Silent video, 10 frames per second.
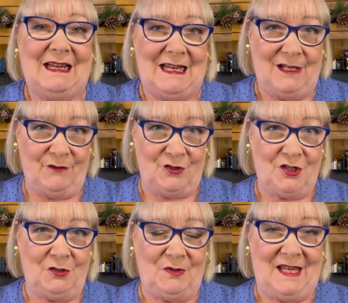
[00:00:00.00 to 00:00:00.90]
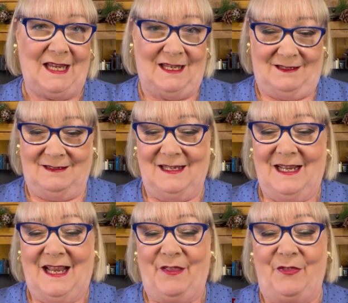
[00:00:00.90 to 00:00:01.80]
in the new year,
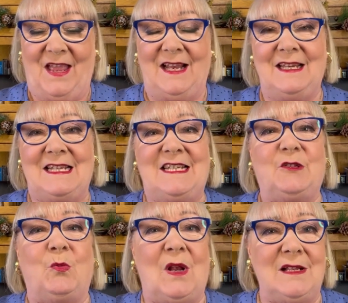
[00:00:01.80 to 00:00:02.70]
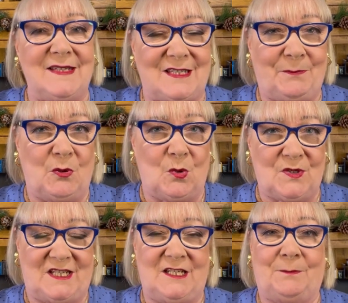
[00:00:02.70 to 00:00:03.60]
then it is well
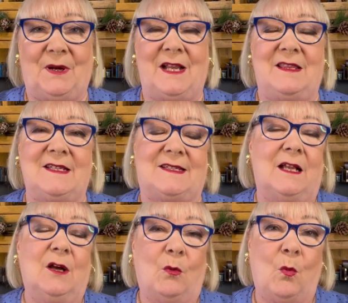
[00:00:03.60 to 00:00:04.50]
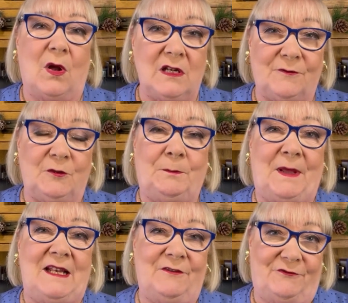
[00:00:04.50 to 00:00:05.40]
supported by this wonderful,
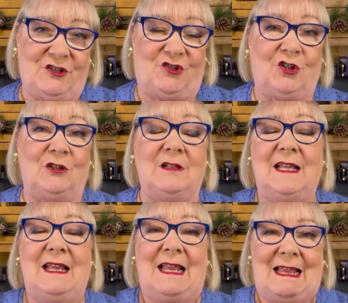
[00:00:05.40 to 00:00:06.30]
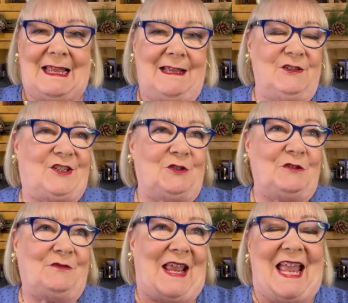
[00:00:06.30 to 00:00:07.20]
beneficial sort
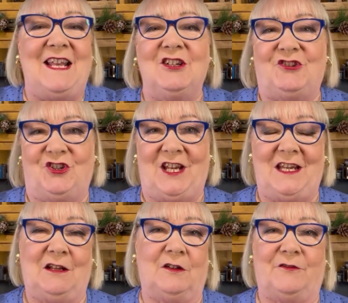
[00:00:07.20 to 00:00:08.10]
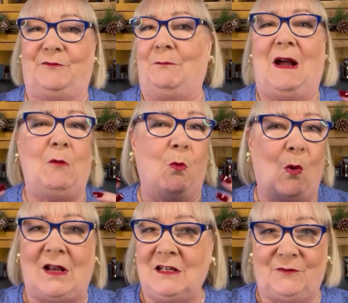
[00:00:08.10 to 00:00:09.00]
of energy of my
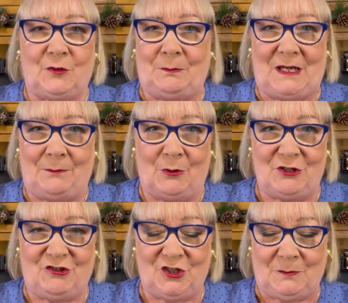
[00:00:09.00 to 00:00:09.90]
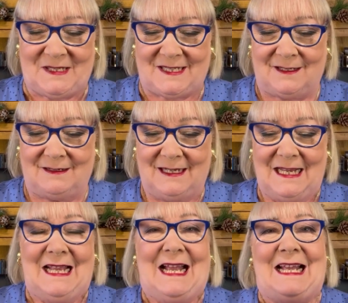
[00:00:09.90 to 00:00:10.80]
wonderful big boy Jupiter
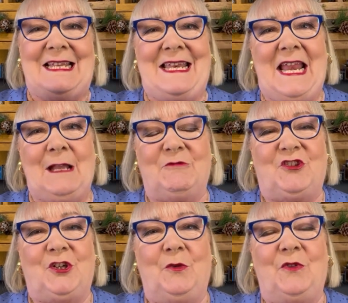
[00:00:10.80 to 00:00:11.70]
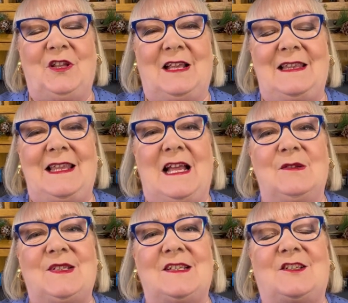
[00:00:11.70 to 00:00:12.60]
and Neptune that
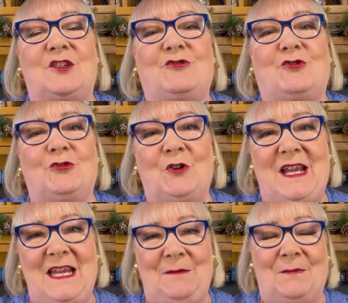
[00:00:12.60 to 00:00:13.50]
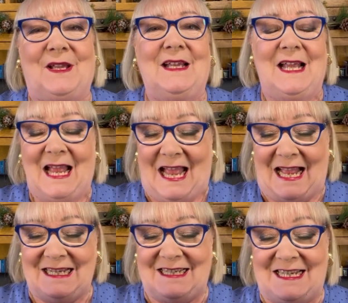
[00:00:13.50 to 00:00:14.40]
allows us to dream.
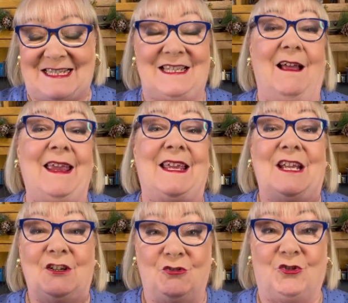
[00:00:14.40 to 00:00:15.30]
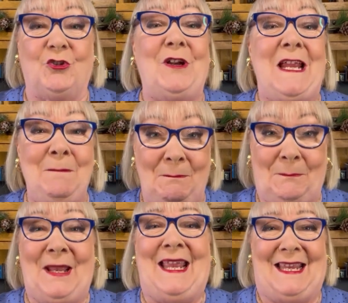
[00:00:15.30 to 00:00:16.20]
And it's like dream
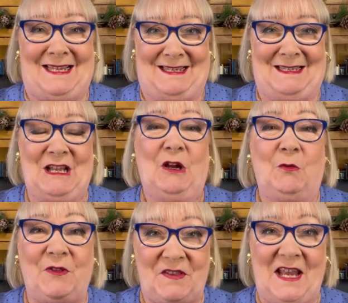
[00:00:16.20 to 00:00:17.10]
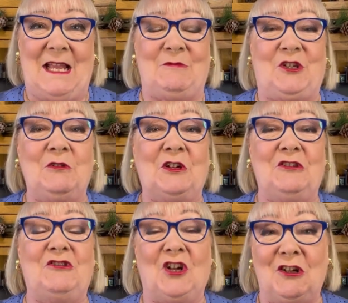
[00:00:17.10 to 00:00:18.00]
big. With Neptune
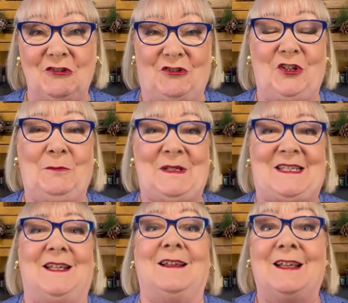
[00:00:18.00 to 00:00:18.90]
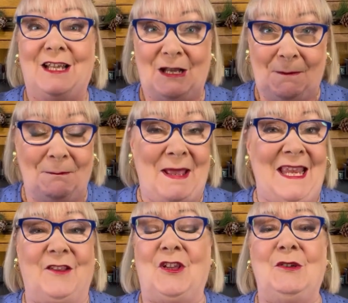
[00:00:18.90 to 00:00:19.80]
conjunct Jupiter,
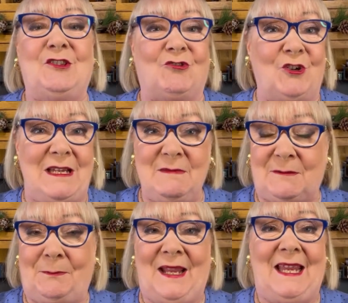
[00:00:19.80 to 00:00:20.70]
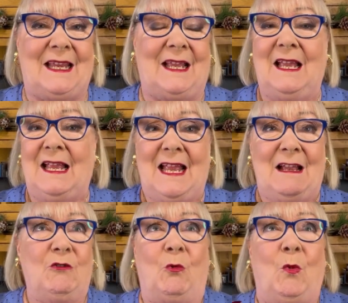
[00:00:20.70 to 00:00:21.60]
make those dreams big.
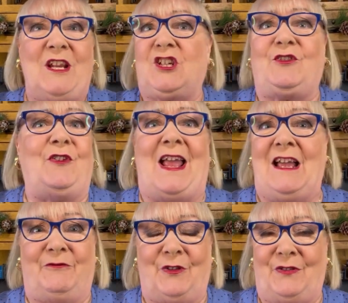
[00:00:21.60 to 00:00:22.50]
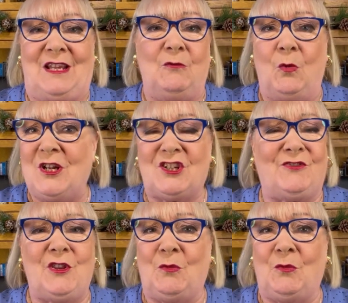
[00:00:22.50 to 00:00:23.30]
Wish for everything, wish for the